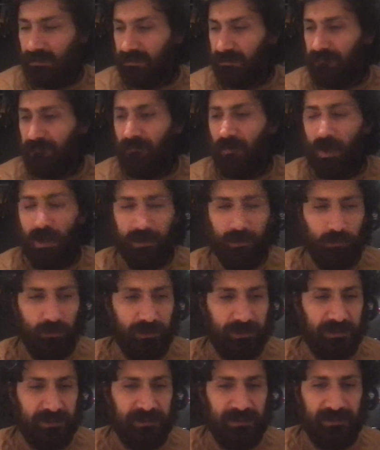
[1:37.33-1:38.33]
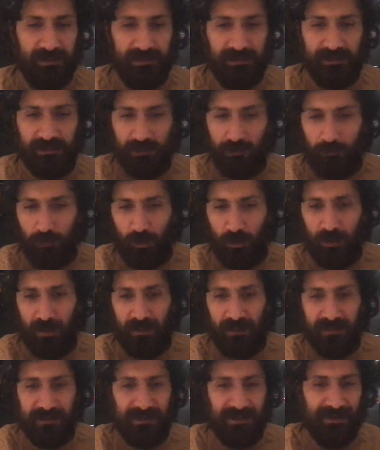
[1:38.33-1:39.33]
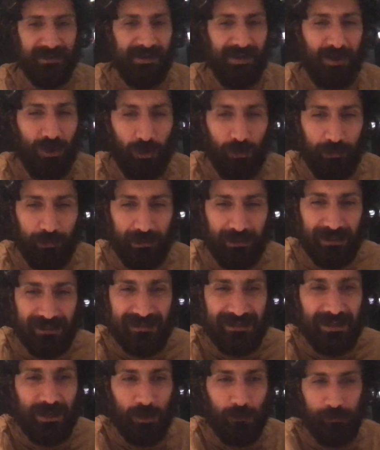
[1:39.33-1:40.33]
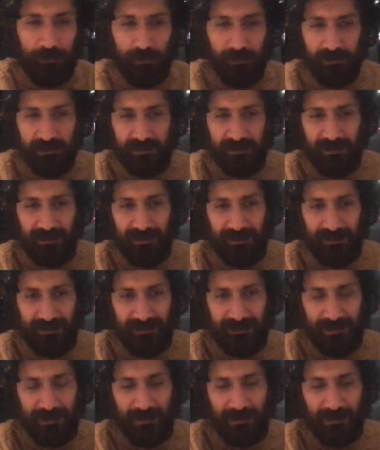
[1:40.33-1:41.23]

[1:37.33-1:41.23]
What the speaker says: find which cities and communities need help and let's help those cities.